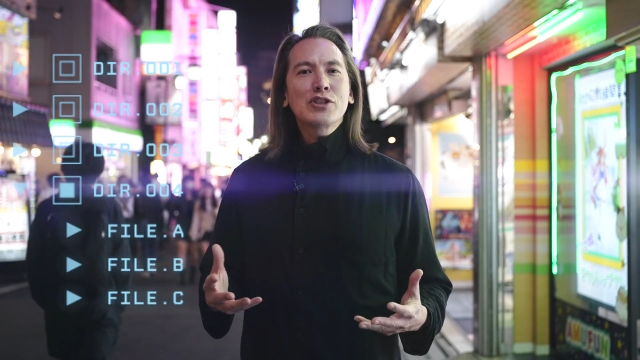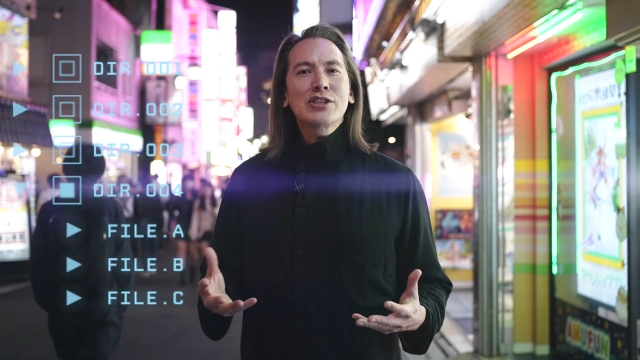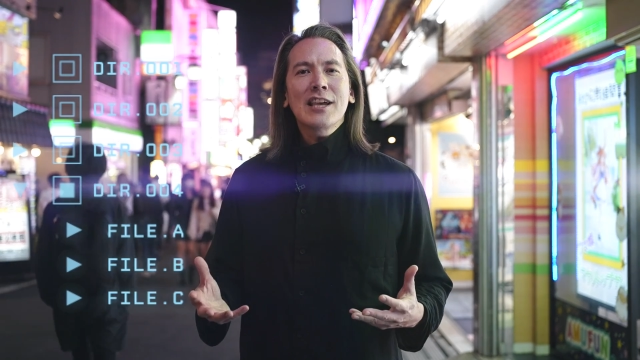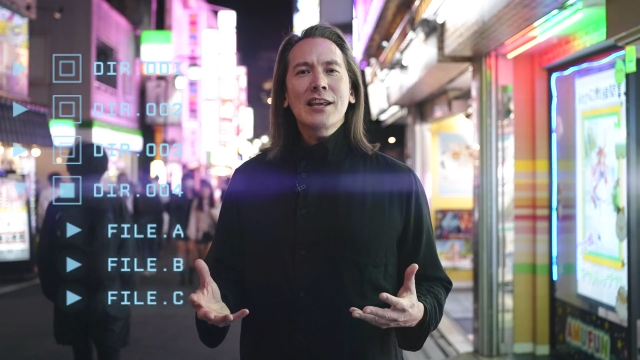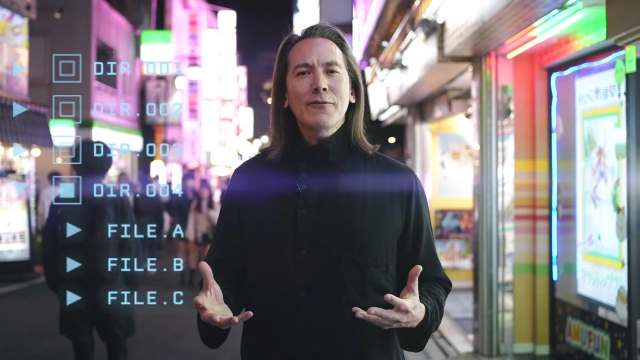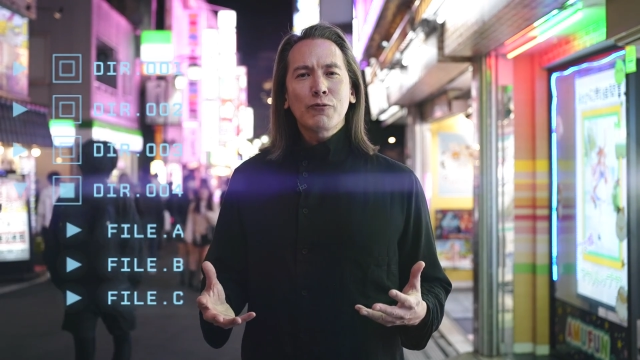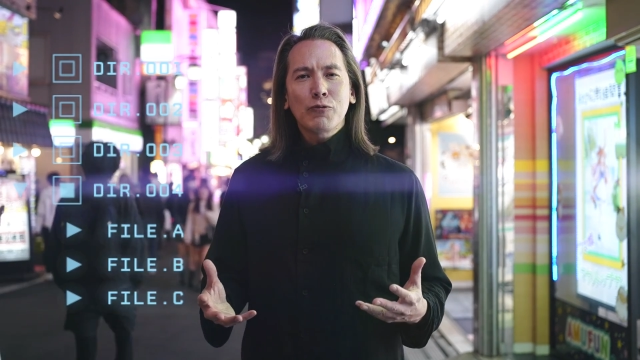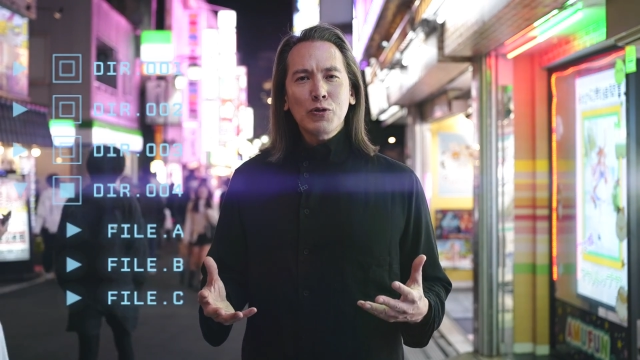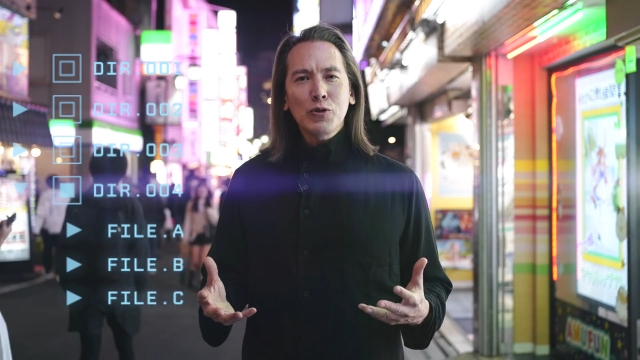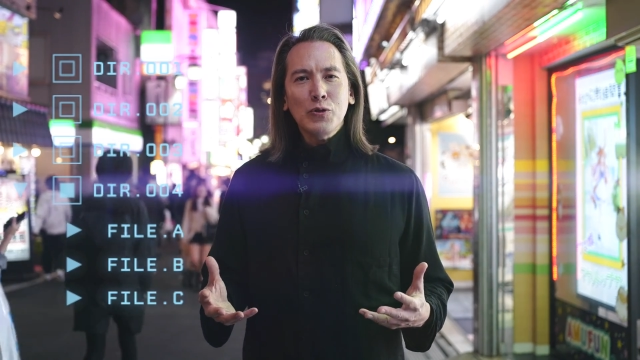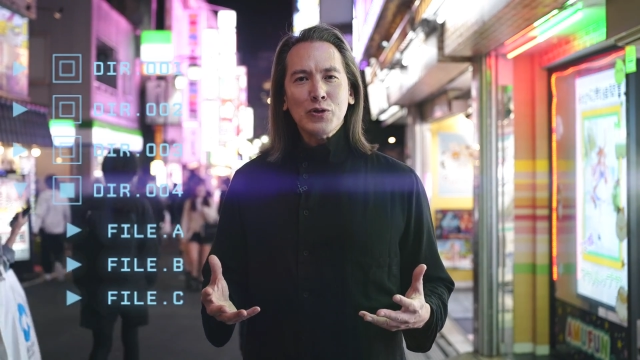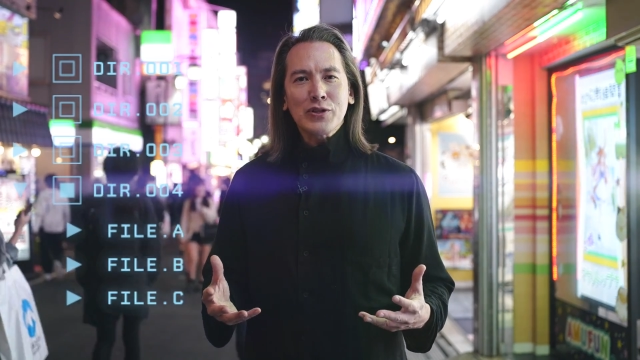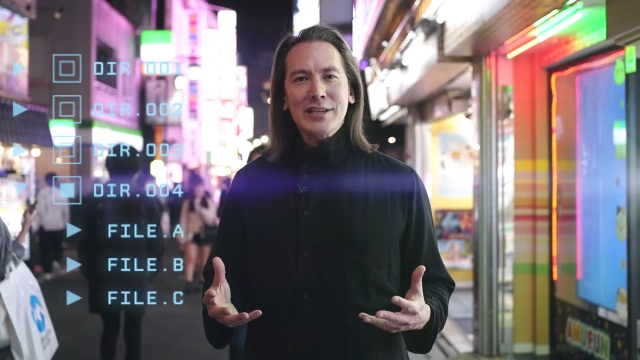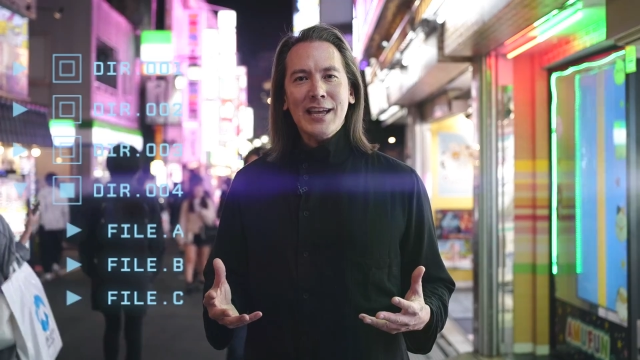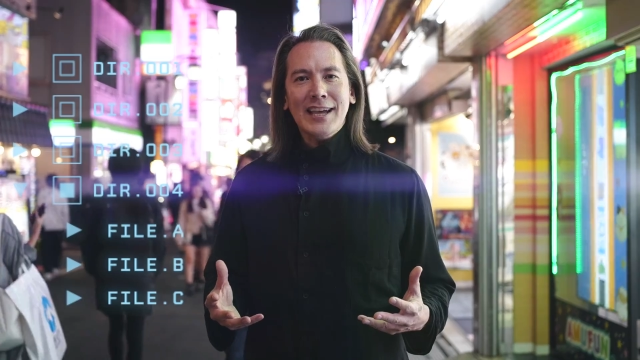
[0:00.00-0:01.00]
set of
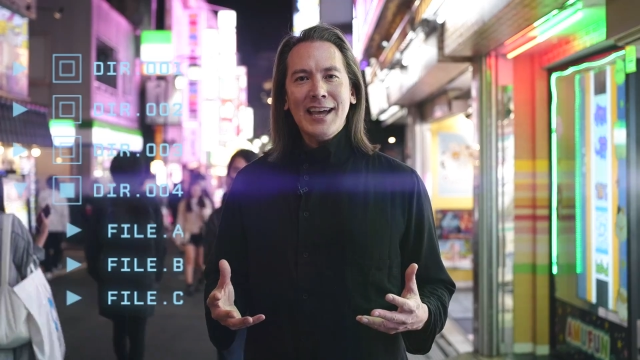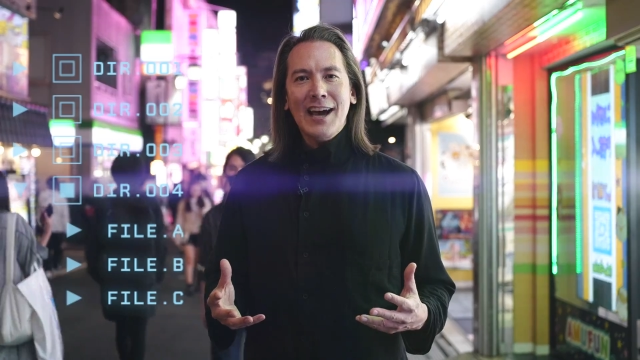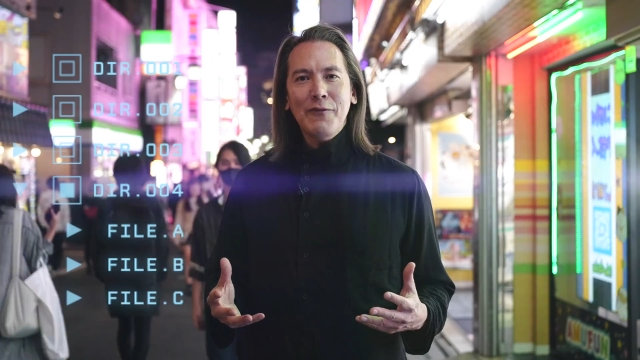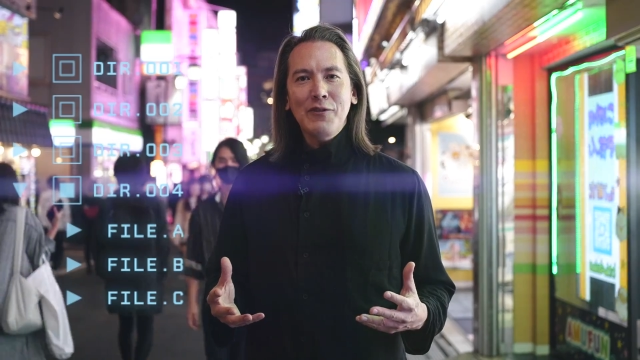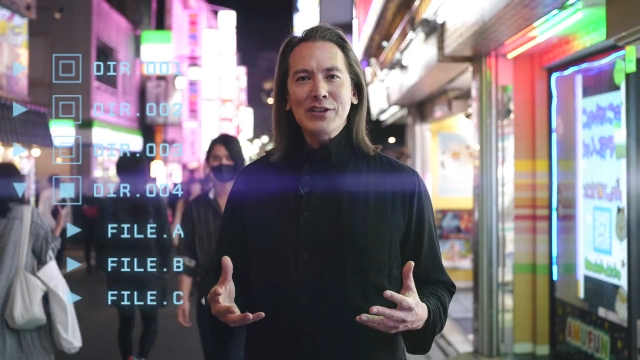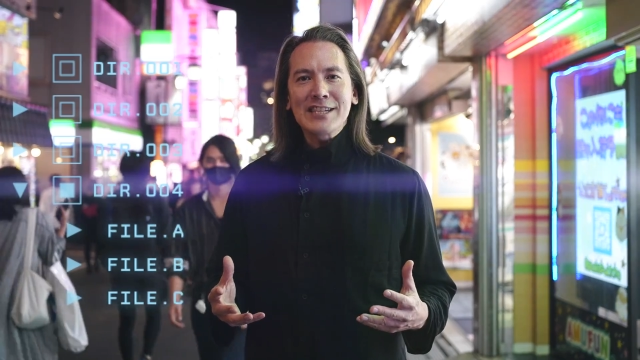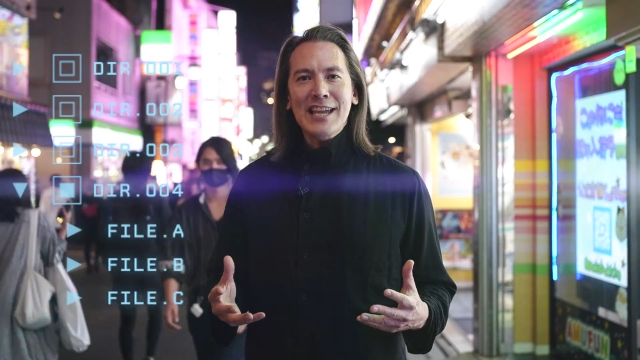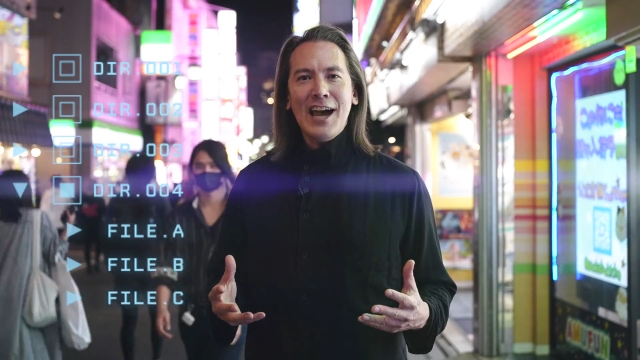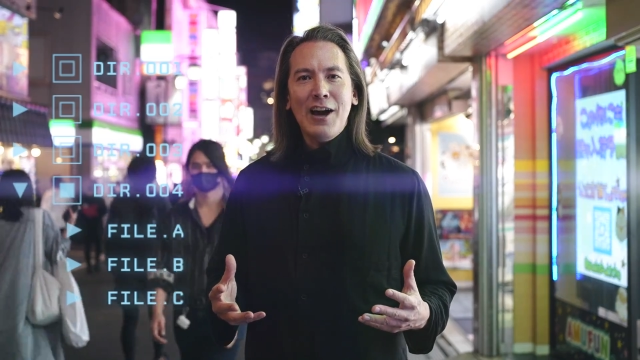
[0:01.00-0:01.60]
rules that governs